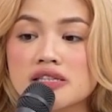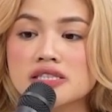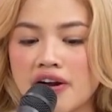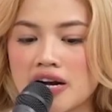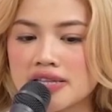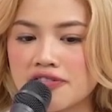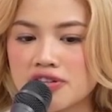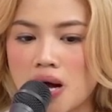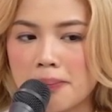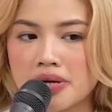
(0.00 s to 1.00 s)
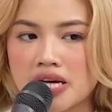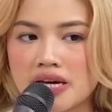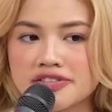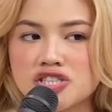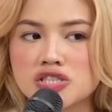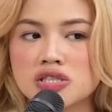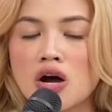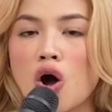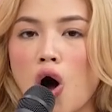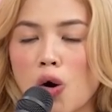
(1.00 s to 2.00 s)
It's a very different upbringing, and she's
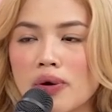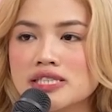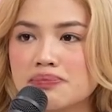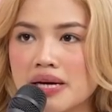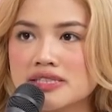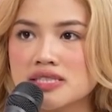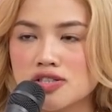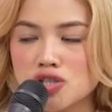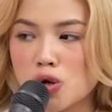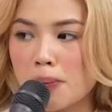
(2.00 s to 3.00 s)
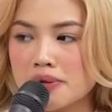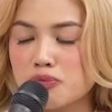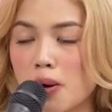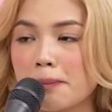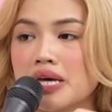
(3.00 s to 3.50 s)
always been such an open book